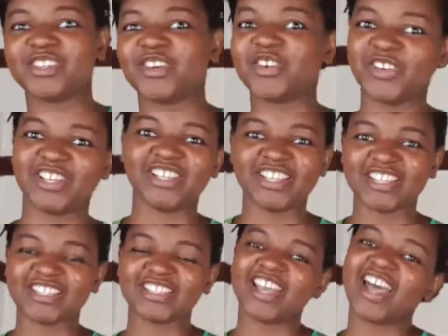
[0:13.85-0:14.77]

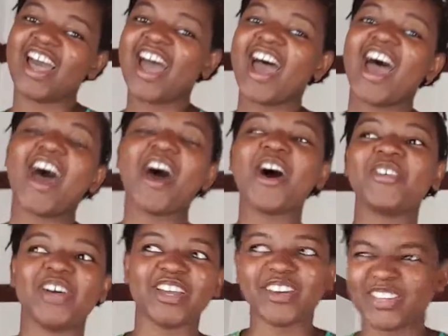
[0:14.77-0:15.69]
gorillas. Oh
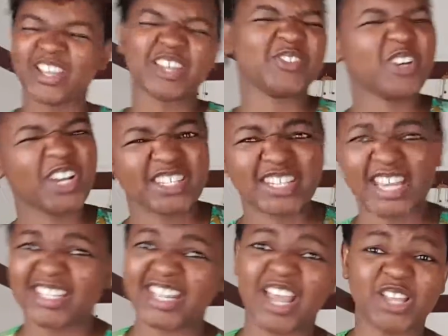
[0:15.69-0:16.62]
my god, I was very
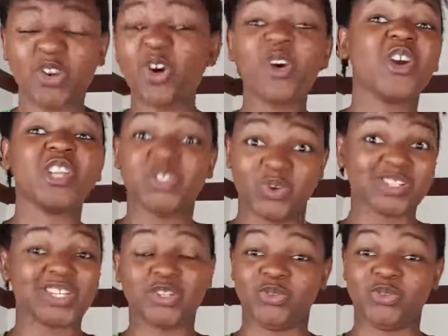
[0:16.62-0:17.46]
excited. I had always wanted to